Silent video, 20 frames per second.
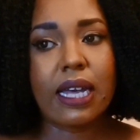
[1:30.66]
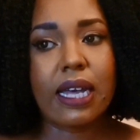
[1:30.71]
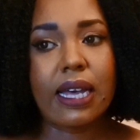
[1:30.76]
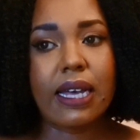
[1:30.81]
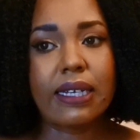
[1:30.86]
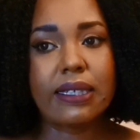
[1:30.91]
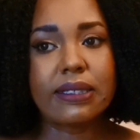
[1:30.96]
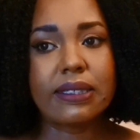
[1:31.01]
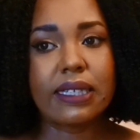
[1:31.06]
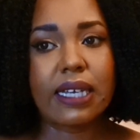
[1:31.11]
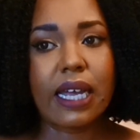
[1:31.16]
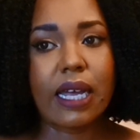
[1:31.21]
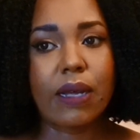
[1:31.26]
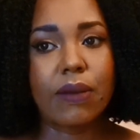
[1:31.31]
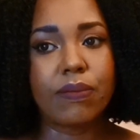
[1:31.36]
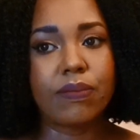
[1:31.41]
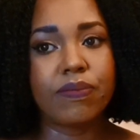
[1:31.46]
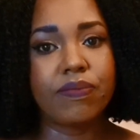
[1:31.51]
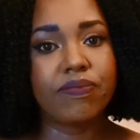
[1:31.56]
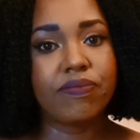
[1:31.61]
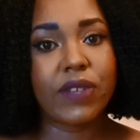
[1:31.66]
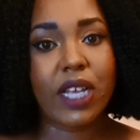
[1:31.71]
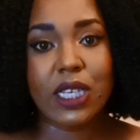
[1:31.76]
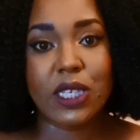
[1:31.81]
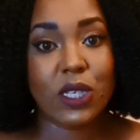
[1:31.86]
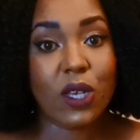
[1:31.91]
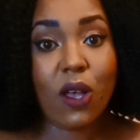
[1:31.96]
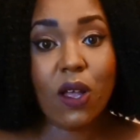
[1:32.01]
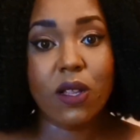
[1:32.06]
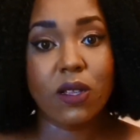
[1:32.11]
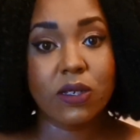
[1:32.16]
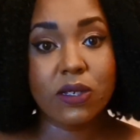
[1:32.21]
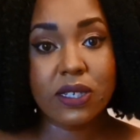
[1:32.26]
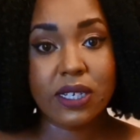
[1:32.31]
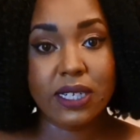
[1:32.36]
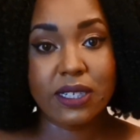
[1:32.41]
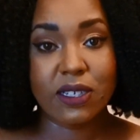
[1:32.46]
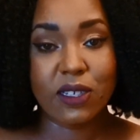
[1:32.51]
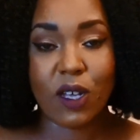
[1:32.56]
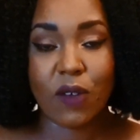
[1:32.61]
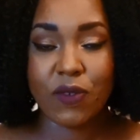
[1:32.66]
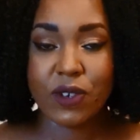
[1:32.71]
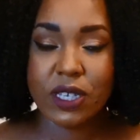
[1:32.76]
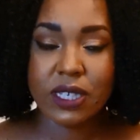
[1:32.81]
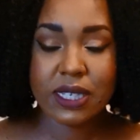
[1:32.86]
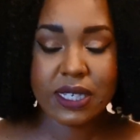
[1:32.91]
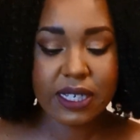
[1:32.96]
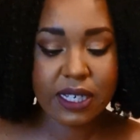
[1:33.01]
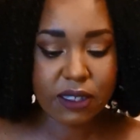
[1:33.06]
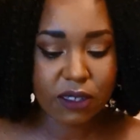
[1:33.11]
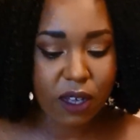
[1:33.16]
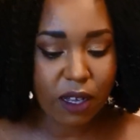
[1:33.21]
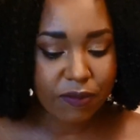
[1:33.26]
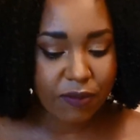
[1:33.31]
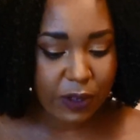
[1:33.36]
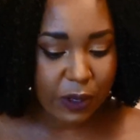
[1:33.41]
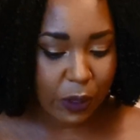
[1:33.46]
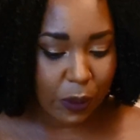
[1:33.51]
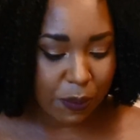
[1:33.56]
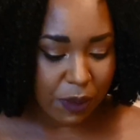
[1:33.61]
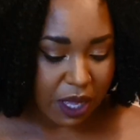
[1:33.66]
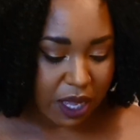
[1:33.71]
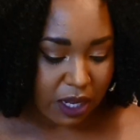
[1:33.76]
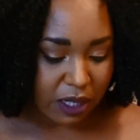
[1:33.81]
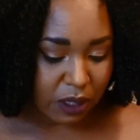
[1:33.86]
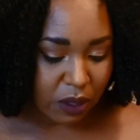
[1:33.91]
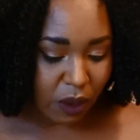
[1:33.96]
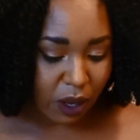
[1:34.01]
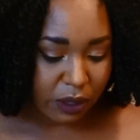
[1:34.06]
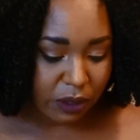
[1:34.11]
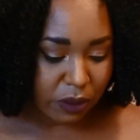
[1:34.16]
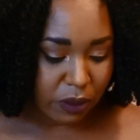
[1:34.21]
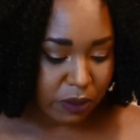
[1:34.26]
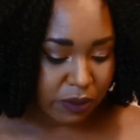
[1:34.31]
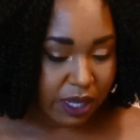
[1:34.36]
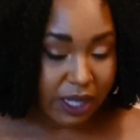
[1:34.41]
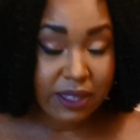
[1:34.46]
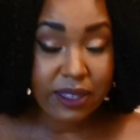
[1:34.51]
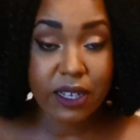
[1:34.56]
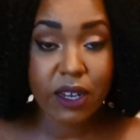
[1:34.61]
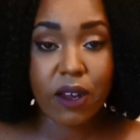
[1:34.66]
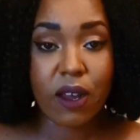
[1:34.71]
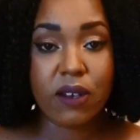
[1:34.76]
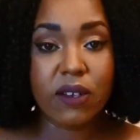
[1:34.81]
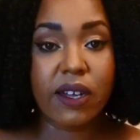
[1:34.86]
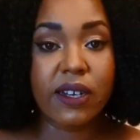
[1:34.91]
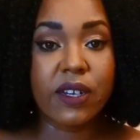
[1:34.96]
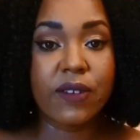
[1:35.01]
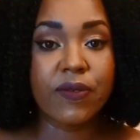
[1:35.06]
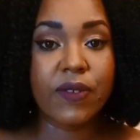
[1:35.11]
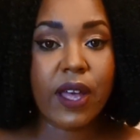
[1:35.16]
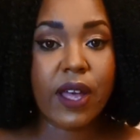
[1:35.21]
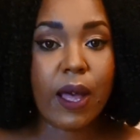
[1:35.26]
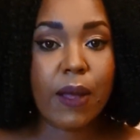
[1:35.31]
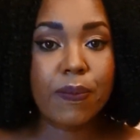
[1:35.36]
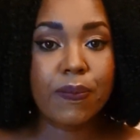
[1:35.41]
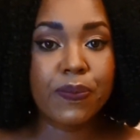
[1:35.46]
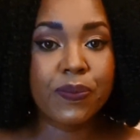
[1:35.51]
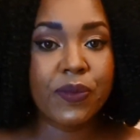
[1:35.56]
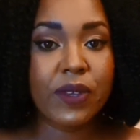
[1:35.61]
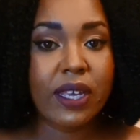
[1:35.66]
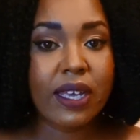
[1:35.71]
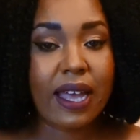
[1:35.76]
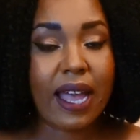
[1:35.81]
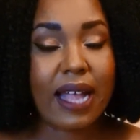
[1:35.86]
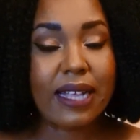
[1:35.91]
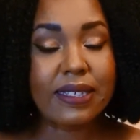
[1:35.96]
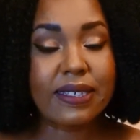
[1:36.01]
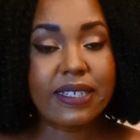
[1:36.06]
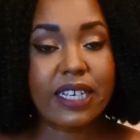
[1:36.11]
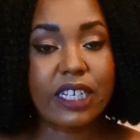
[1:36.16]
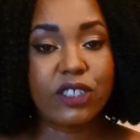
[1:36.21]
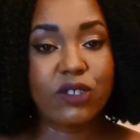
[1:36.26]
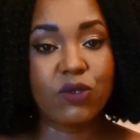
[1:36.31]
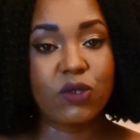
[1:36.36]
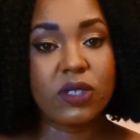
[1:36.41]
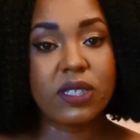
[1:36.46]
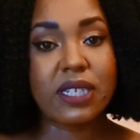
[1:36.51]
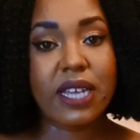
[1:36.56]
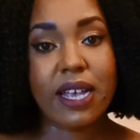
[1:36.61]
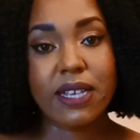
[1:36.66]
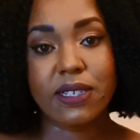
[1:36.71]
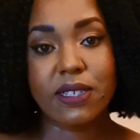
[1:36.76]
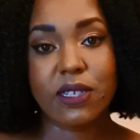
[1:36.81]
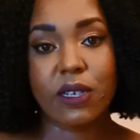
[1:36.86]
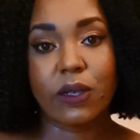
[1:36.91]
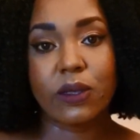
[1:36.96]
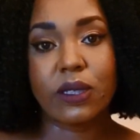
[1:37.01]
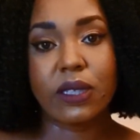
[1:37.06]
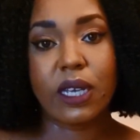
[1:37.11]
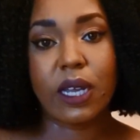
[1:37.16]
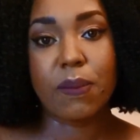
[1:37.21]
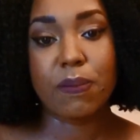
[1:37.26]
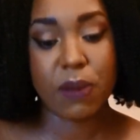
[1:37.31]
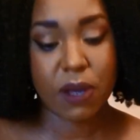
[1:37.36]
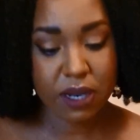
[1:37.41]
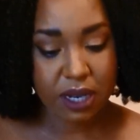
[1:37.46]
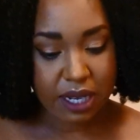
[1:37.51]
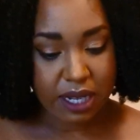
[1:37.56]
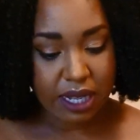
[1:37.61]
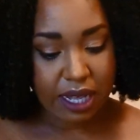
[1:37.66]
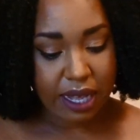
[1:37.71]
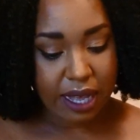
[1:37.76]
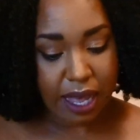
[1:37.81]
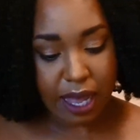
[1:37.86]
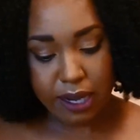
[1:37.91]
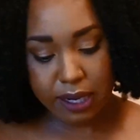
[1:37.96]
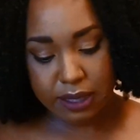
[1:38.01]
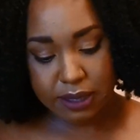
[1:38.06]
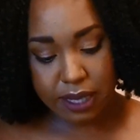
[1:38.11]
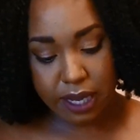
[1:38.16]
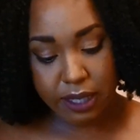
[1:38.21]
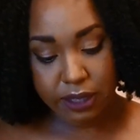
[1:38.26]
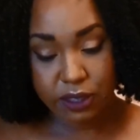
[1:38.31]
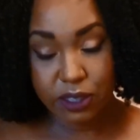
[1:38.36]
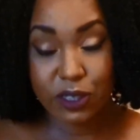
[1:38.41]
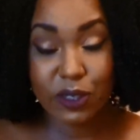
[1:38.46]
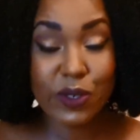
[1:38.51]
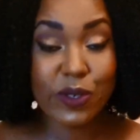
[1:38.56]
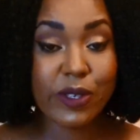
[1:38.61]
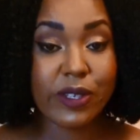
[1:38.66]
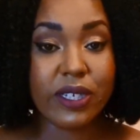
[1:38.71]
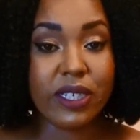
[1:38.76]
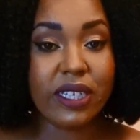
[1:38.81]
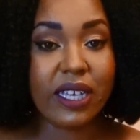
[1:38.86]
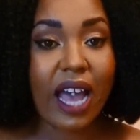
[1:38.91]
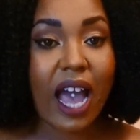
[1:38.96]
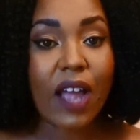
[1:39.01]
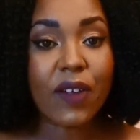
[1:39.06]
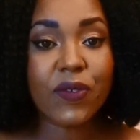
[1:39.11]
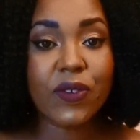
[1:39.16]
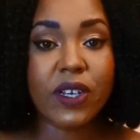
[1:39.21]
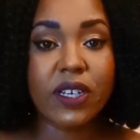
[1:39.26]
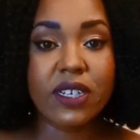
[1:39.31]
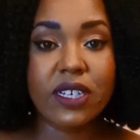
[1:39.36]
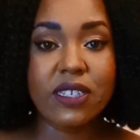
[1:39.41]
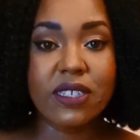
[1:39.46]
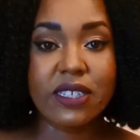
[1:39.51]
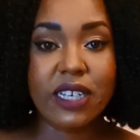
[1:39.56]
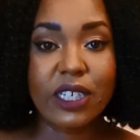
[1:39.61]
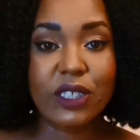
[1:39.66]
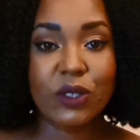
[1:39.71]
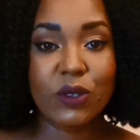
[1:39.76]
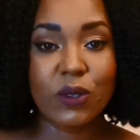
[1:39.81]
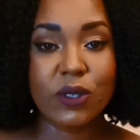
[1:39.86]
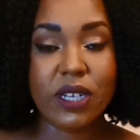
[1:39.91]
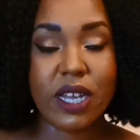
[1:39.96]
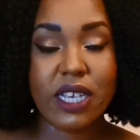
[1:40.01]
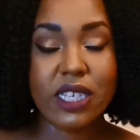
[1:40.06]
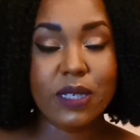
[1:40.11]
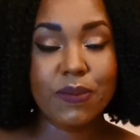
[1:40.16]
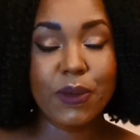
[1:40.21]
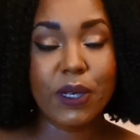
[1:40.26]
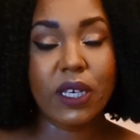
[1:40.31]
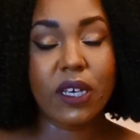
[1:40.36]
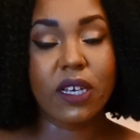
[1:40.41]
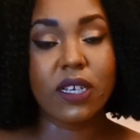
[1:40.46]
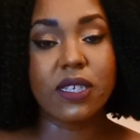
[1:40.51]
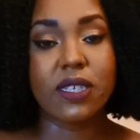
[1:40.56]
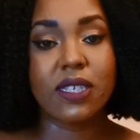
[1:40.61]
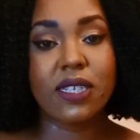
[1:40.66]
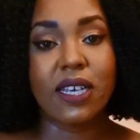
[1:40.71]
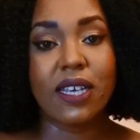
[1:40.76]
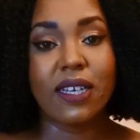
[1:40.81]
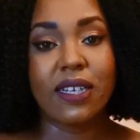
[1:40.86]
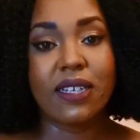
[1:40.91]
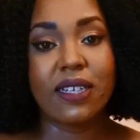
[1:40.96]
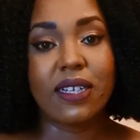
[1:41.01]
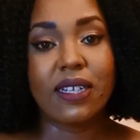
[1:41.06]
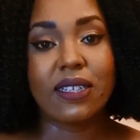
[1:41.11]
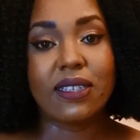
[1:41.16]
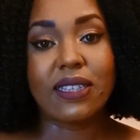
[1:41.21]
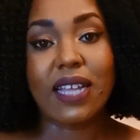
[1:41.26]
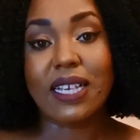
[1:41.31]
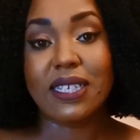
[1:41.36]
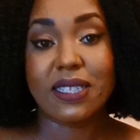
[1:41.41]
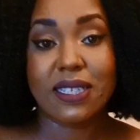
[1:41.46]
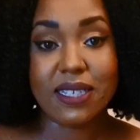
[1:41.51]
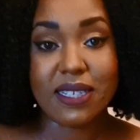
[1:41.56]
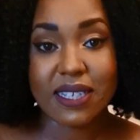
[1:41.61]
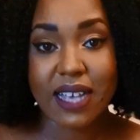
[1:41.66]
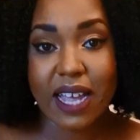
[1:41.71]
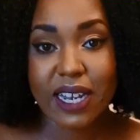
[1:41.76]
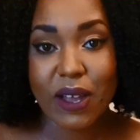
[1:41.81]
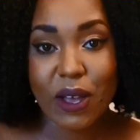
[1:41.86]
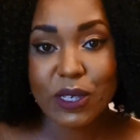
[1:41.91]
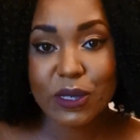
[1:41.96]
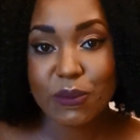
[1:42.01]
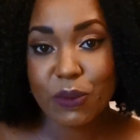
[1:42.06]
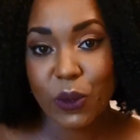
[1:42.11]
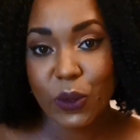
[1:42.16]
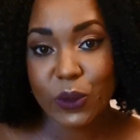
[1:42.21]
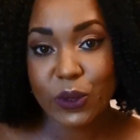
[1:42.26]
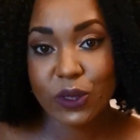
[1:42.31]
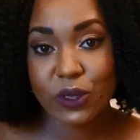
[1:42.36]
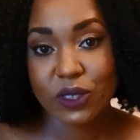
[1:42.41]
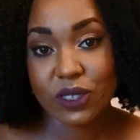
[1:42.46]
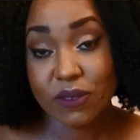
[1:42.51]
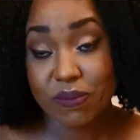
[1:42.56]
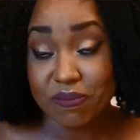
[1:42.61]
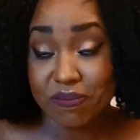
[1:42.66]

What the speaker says: and that's all. Sent it off in a sealed envelope. Now I know that there are a lot of ancestry tests out there, but I decided to use the African ancestry test because that's the side I was most